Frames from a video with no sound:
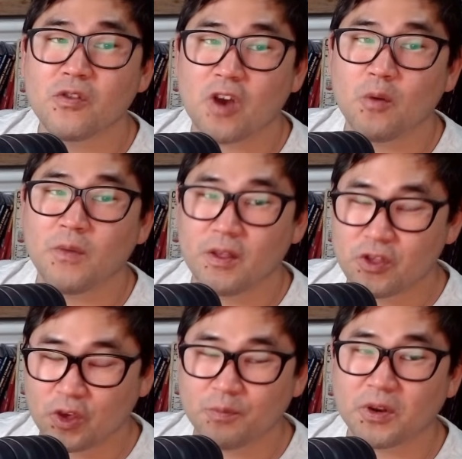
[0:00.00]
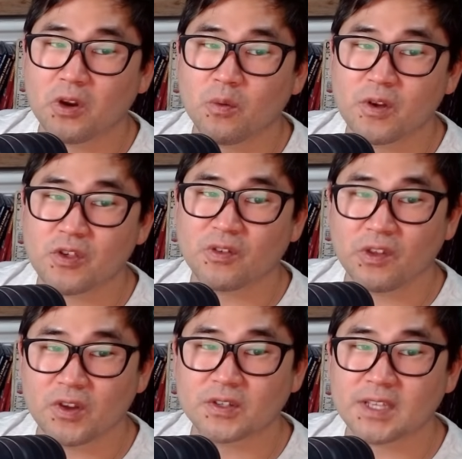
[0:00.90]
Jupiter, which is
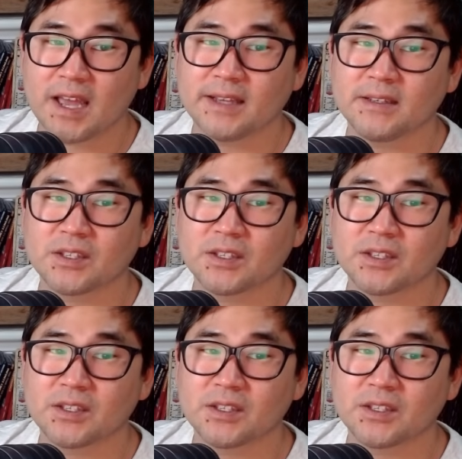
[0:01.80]
in your sign,